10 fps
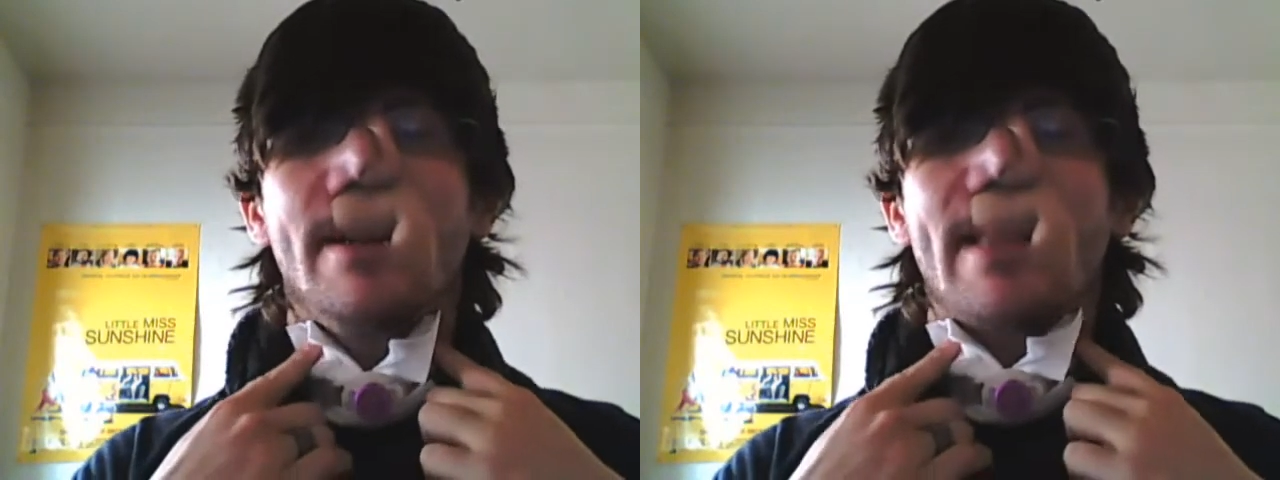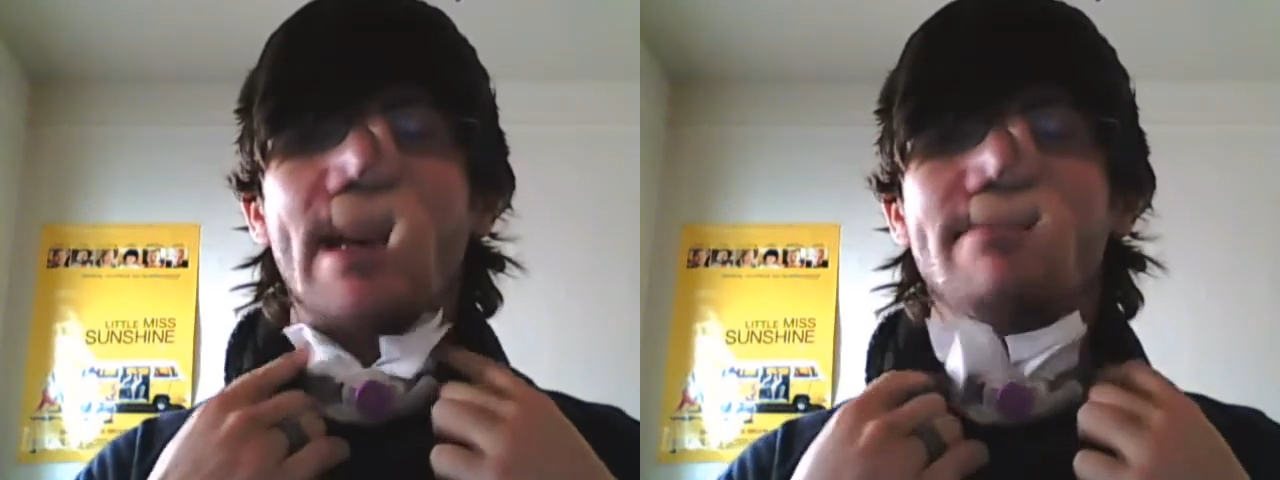
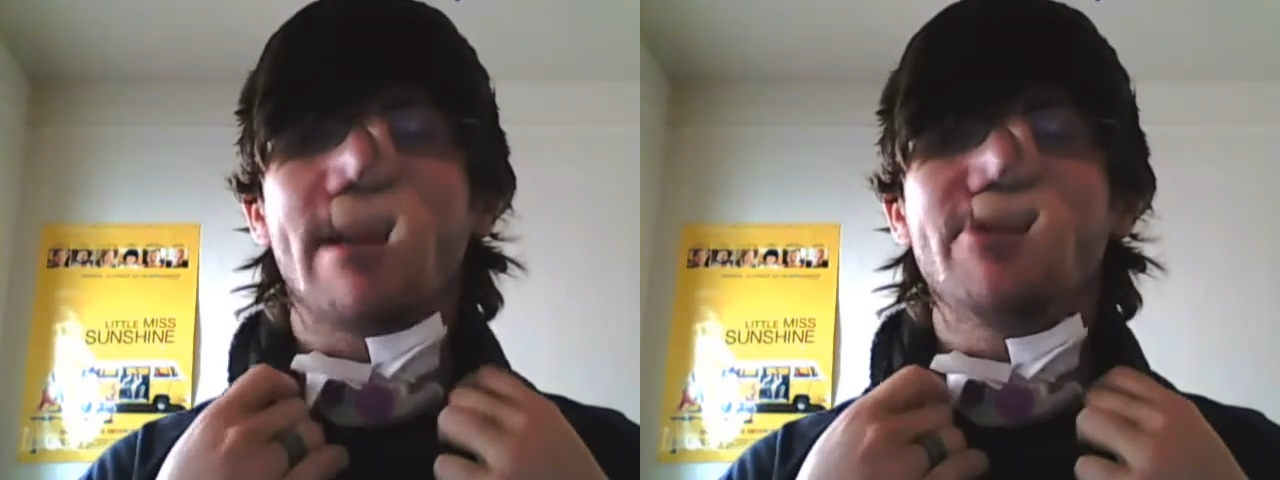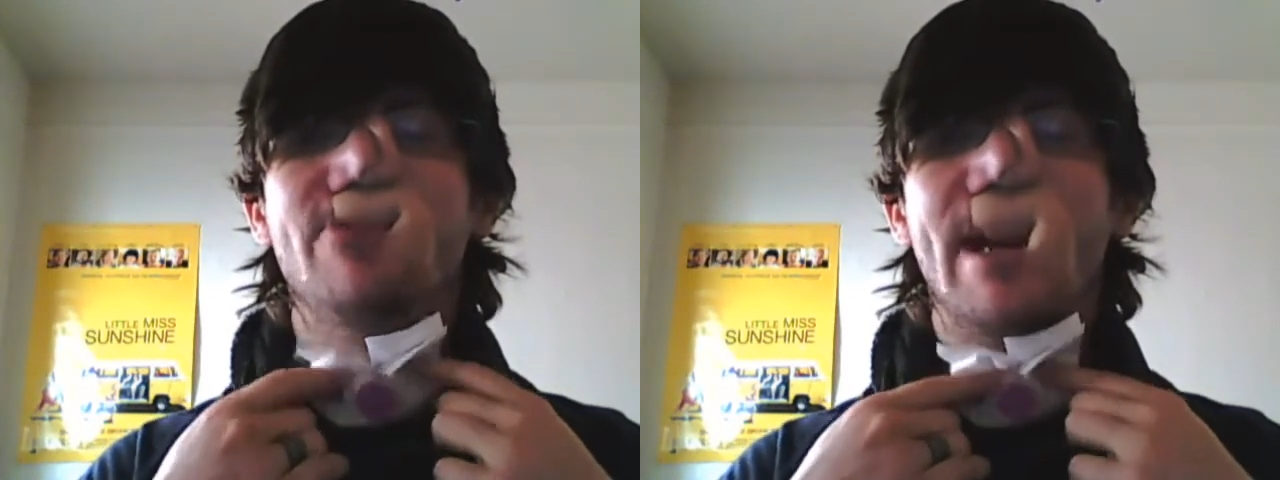That's my
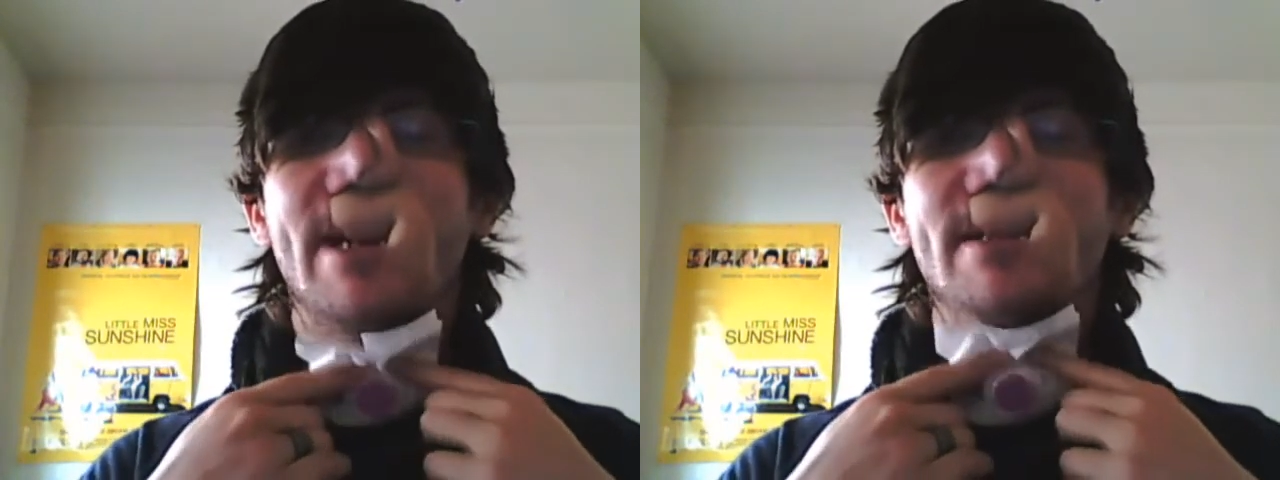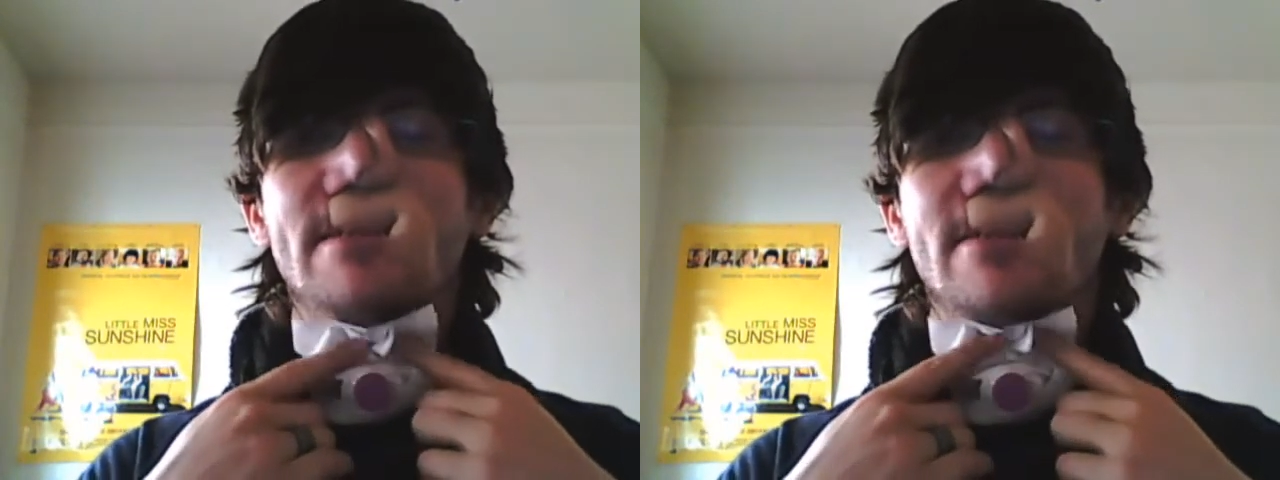trach
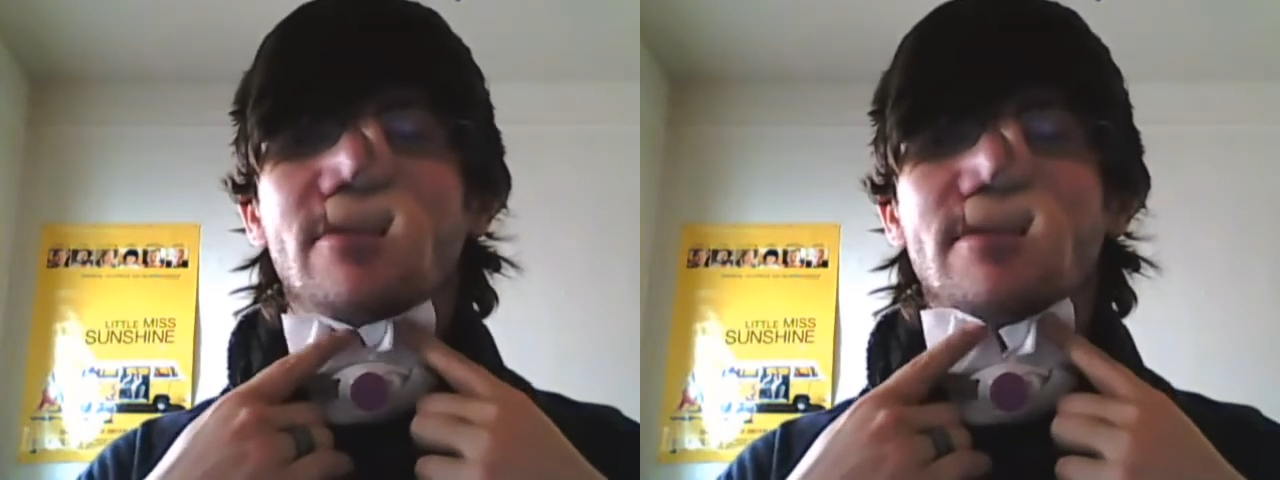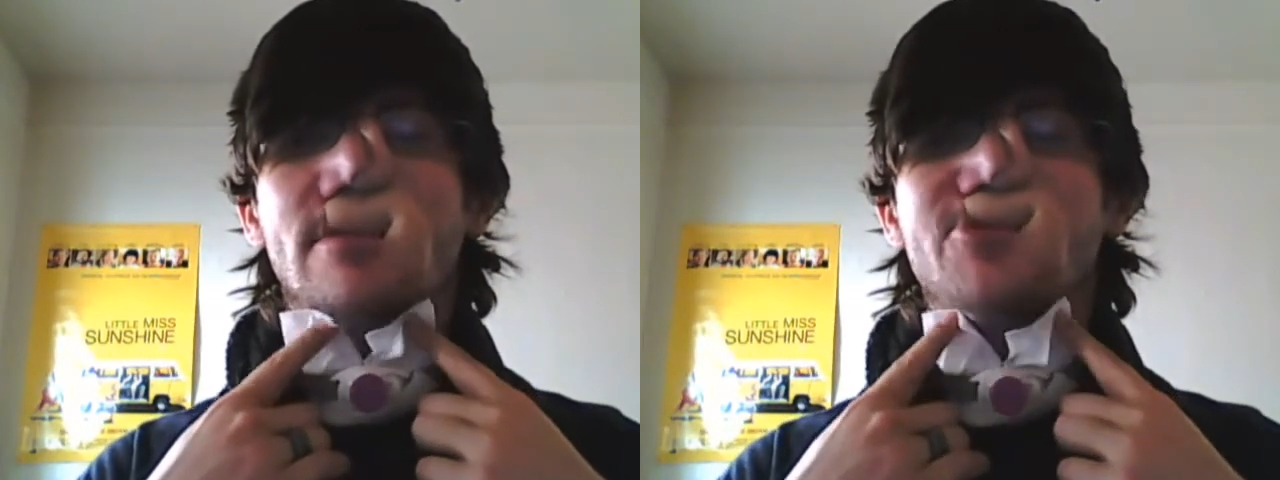and
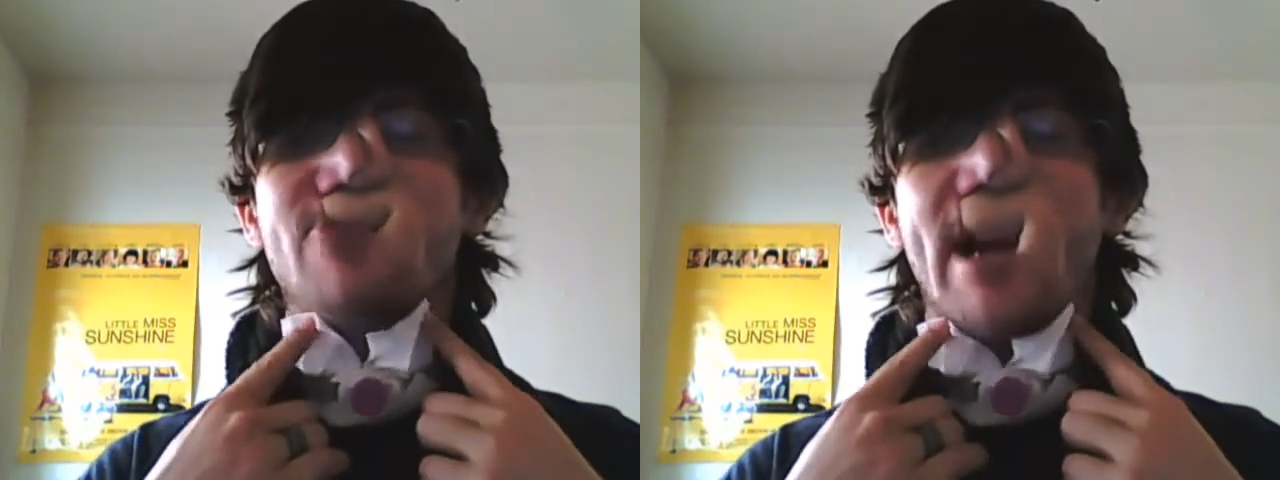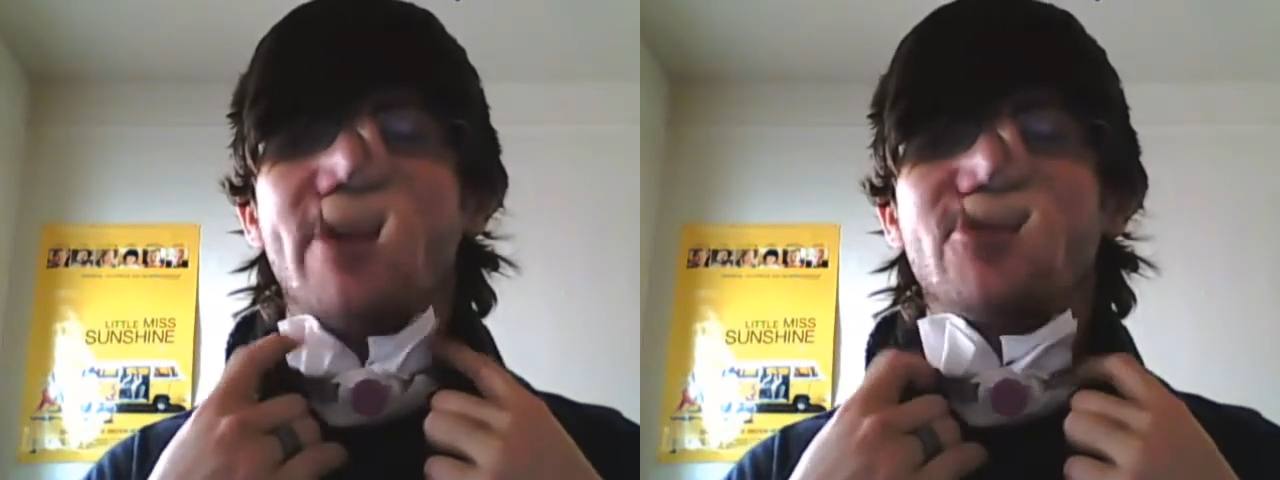
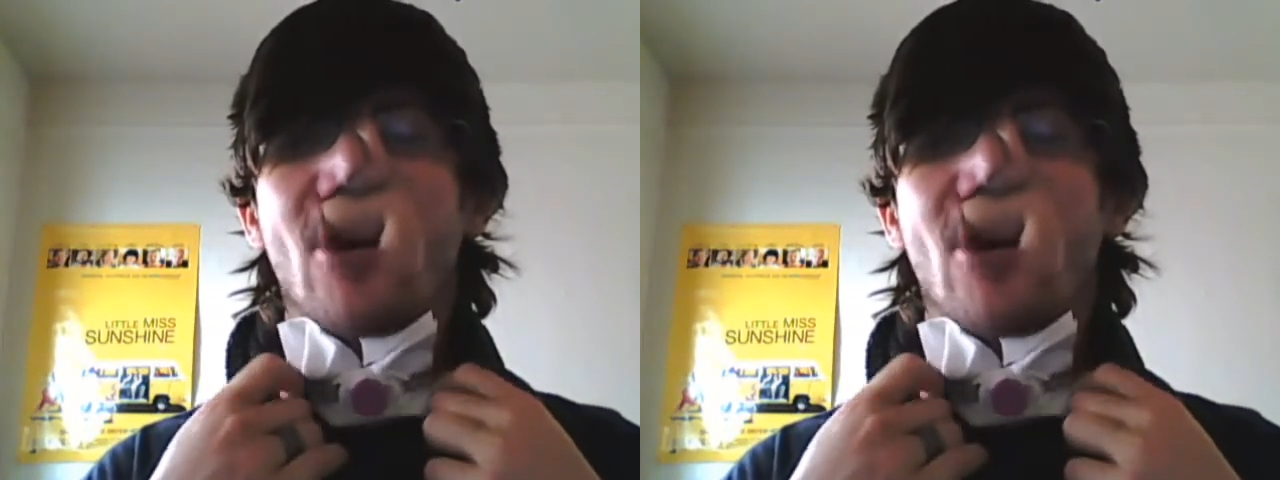drainage